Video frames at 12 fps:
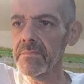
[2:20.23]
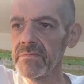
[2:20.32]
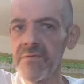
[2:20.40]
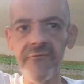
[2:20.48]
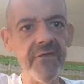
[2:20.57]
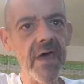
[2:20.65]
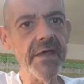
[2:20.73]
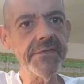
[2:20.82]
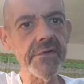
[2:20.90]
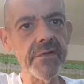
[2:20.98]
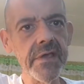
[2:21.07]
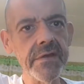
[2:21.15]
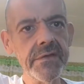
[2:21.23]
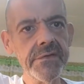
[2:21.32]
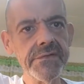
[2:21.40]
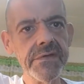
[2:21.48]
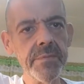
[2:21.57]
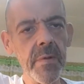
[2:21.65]
The flights are getting
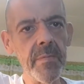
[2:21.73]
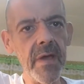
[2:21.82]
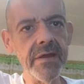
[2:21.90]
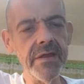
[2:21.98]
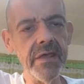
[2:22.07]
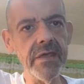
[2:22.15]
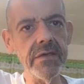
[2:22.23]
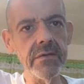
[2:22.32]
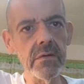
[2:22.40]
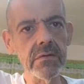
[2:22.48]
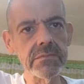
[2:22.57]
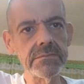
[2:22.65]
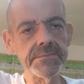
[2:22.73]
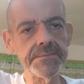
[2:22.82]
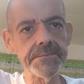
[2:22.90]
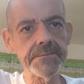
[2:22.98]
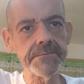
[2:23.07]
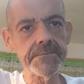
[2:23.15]
cheaper by day.
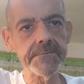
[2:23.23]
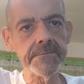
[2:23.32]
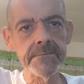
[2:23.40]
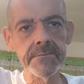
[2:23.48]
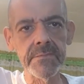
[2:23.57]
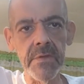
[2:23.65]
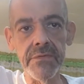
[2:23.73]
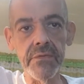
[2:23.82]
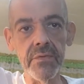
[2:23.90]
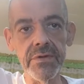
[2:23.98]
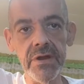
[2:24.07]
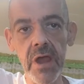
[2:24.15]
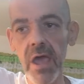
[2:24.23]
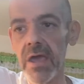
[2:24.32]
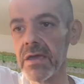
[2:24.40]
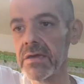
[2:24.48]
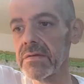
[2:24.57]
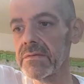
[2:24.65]
It's only
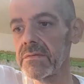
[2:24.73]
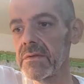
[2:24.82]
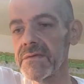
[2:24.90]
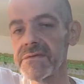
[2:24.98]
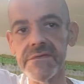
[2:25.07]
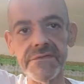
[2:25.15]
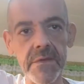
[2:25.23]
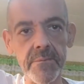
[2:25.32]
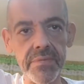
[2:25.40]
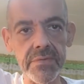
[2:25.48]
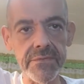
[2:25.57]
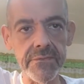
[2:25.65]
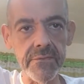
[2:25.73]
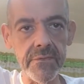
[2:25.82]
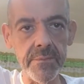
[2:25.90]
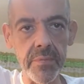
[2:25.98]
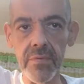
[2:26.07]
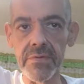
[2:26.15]
like, as example,
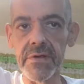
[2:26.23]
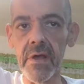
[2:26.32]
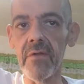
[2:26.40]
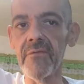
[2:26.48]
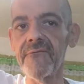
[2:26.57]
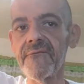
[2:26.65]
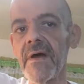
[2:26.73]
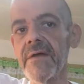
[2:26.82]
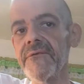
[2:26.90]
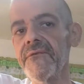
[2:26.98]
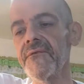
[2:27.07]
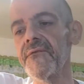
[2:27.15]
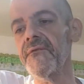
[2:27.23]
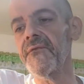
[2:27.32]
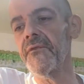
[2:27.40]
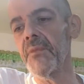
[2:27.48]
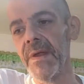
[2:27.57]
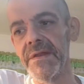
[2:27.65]
to Portugal, five hundred
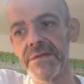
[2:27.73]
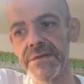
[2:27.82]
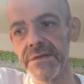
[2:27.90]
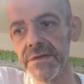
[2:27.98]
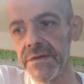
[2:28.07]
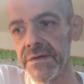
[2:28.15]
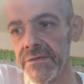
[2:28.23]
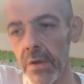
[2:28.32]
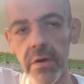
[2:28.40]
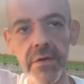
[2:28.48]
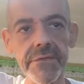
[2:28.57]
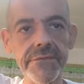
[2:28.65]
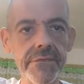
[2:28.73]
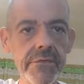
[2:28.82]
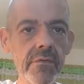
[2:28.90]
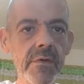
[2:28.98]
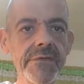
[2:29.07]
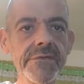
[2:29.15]
twenty
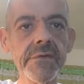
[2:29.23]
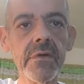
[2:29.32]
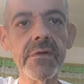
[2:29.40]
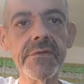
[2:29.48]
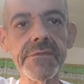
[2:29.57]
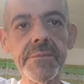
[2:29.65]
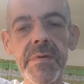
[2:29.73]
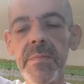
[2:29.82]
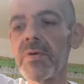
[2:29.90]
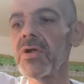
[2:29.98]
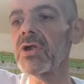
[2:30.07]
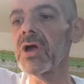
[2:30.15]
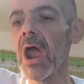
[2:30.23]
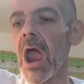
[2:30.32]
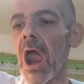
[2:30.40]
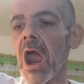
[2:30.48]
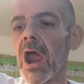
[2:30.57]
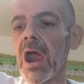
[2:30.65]
U S dollars, people,
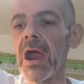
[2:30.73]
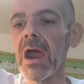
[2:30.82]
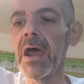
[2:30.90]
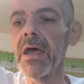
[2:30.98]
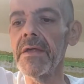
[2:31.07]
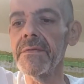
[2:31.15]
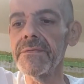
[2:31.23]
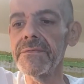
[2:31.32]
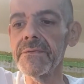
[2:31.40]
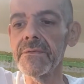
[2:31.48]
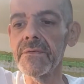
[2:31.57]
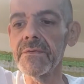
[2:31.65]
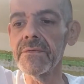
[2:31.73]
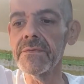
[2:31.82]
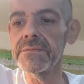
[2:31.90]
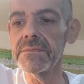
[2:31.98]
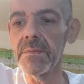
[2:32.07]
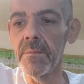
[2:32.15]
and
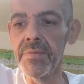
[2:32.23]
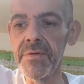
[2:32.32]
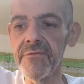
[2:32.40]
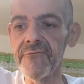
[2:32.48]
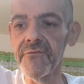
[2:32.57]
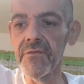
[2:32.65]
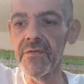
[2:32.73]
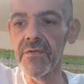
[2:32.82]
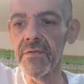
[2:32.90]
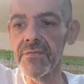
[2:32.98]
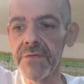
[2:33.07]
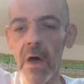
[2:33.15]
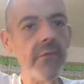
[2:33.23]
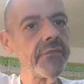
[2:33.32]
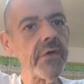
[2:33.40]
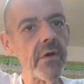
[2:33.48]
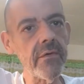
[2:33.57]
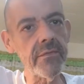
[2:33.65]
to beautiful
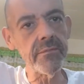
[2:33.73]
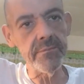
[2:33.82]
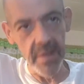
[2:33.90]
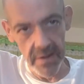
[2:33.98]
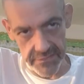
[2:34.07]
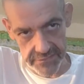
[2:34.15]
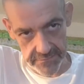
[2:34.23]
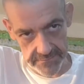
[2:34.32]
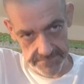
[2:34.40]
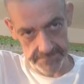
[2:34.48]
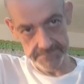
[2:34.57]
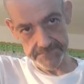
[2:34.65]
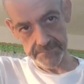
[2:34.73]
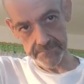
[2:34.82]
downtown Belgium,